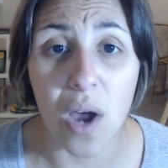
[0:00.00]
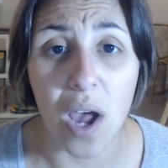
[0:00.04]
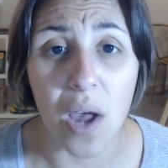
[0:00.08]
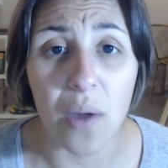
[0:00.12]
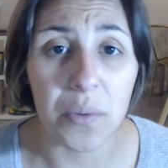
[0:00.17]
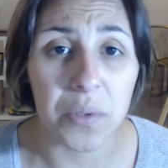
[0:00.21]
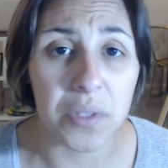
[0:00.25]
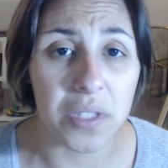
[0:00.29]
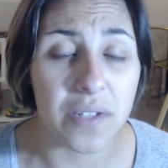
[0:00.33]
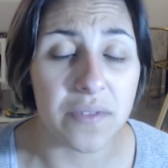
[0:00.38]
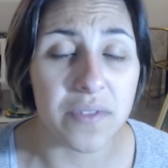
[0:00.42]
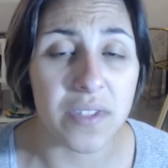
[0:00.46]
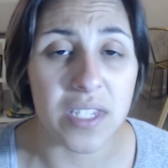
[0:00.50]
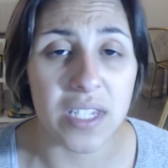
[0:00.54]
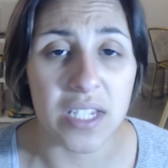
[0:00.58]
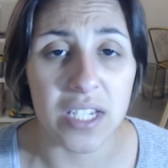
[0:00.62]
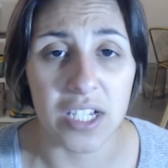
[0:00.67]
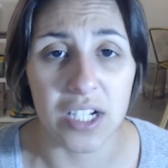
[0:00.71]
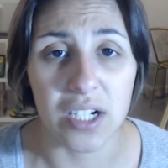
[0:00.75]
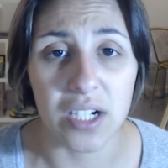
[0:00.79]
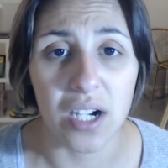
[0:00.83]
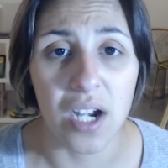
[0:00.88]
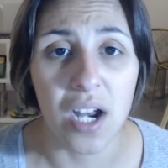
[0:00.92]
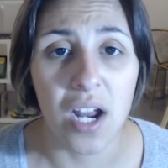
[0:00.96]
I would love to
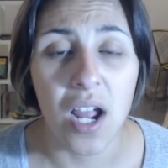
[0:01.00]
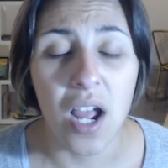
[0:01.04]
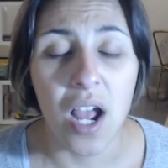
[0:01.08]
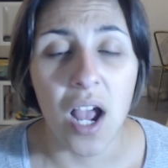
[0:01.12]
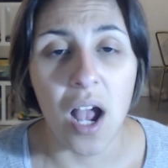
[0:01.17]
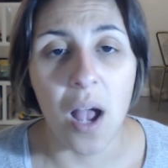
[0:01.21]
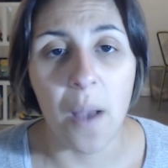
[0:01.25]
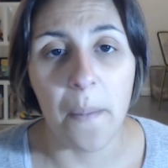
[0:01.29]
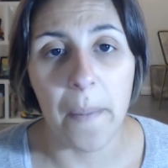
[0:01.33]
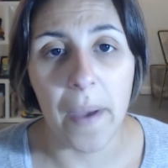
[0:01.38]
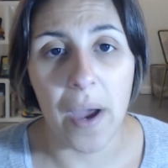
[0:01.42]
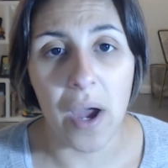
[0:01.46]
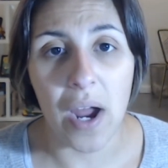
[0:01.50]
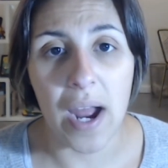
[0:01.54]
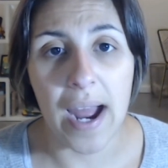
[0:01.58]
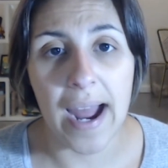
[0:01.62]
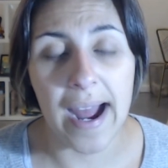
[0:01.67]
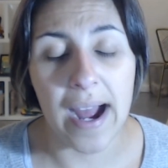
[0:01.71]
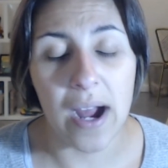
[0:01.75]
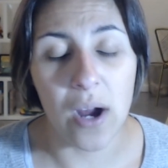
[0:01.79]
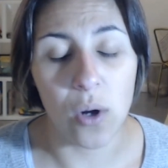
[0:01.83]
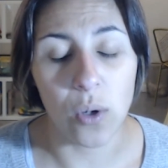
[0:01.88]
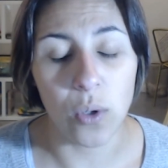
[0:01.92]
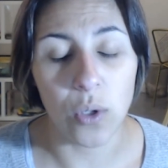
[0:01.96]
hear about
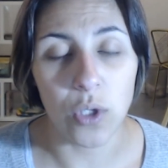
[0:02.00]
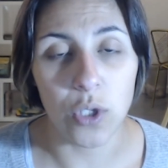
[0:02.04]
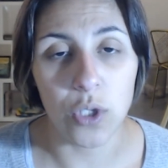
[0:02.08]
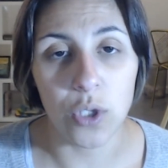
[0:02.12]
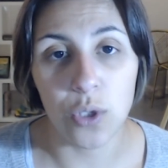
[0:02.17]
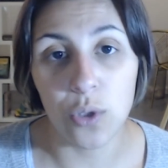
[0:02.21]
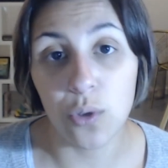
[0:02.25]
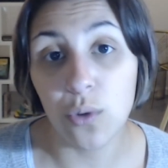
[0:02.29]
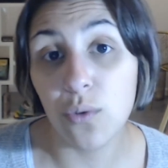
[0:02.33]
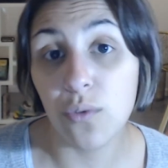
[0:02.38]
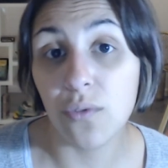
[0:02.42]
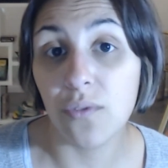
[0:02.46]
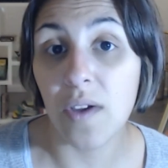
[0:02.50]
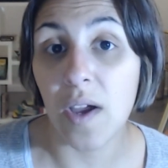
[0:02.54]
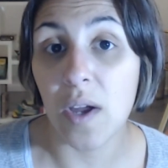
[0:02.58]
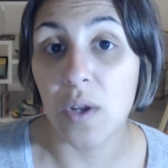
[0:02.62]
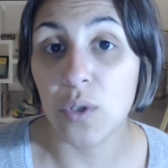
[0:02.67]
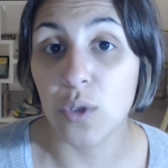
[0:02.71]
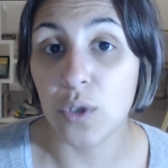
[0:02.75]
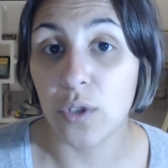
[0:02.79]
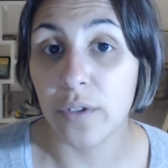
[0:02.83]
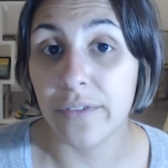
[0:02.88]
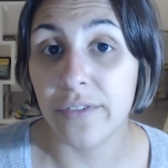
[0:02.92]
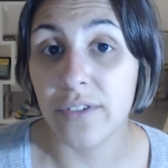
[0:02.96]
how you
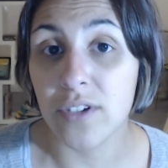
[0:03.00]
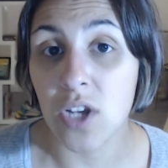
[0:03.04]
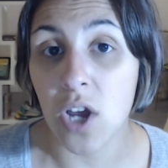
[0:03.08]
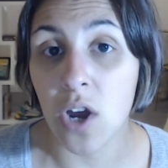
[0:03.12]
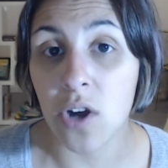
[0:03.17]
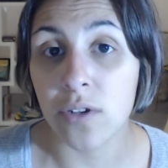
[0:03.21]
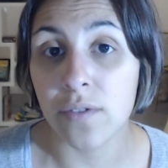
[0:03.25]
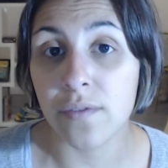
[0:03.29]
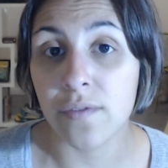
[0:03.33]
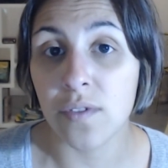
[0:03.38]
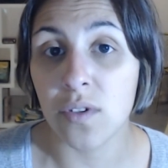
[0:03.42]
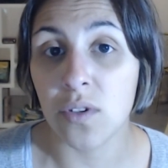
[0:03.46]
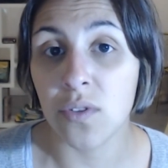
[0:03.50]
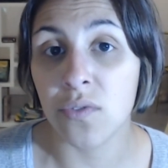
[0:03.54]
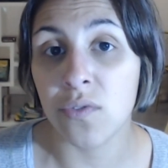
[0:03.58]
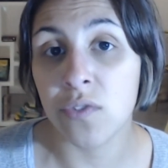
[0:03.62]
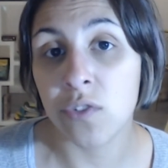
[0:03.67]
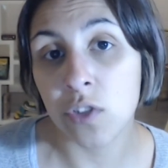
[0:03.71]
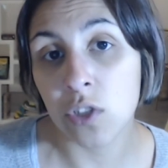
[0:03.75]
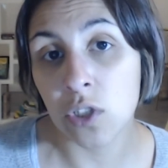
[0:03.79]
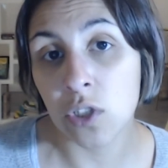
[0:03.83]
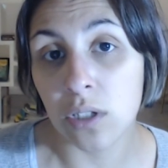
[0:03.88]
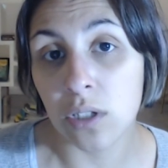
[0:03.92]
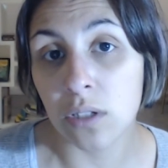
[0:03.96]
found your photographer
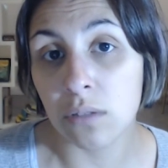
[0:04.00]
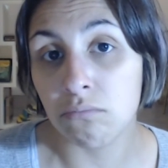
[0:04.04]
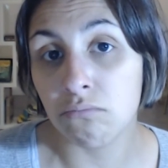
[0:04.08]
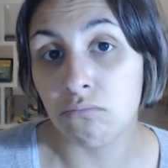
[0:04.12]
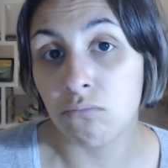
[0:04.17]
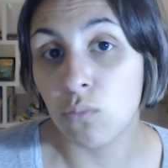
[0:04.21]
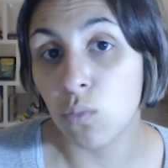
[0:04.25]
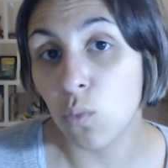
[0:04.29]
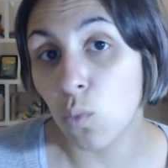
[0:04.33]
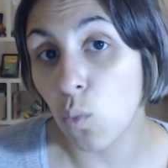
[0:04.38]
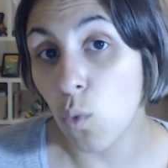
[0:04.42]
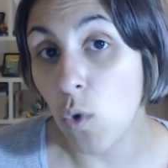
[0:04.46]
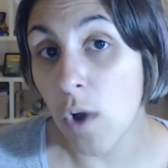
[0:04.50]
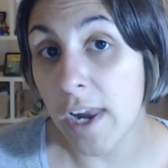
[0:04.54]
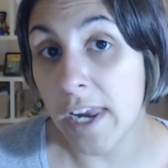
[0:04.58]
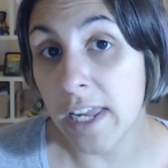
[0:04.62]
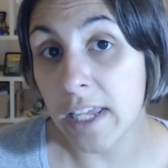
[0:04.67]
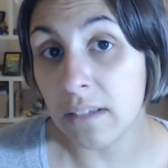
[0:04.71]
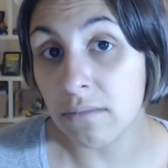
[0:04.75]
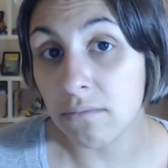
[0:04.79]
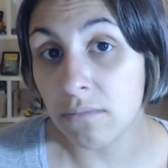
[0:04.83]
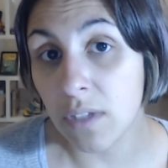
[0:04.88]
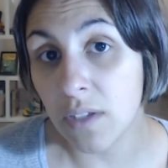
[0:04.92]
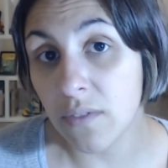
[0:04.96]
your
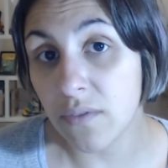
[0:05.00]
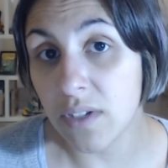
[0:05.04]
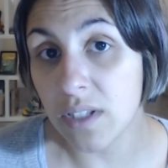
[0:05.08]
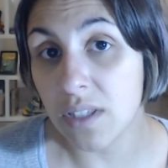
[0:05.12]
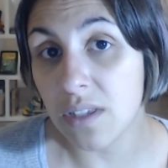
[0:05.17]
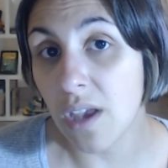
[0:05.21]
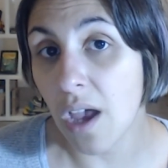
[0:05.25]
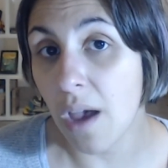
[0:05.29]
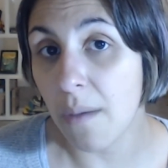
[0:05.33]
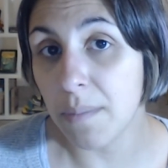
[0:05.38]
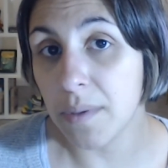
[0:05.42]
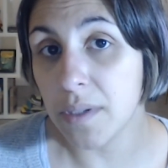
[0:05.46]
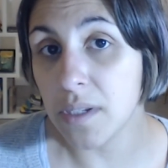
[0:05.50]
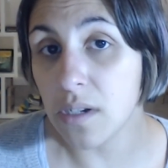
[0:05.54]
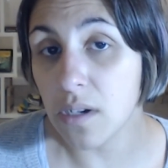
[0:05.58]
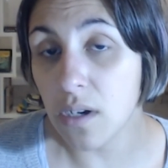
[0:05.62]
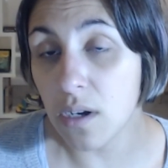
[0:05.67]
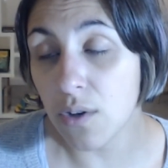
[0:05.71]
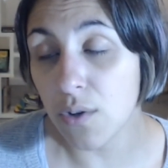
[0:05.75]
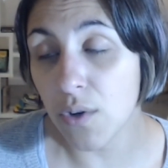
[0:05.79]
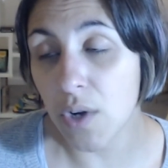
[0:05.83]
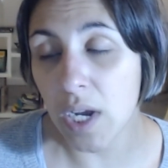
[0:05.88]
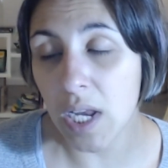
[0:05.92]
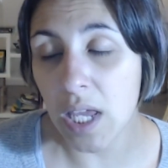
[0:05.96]
wedding, if it's happened
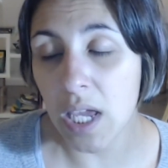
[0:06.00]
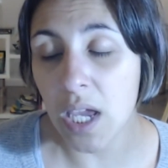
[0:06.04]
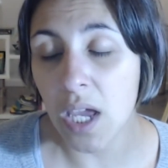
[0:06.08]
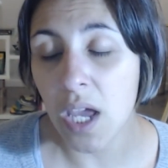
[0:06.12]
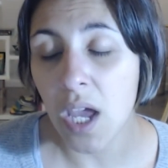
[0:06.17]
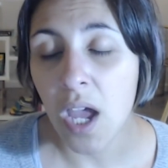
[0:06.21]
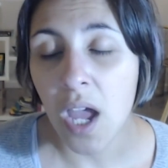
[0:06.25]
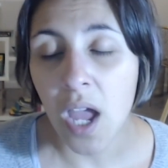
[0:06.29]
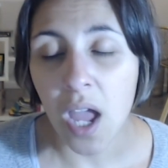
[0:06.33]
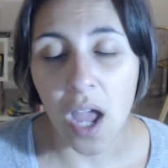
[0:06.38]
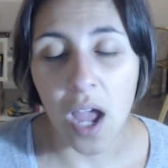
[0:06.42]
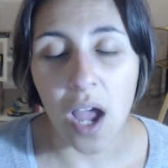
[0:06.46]
already.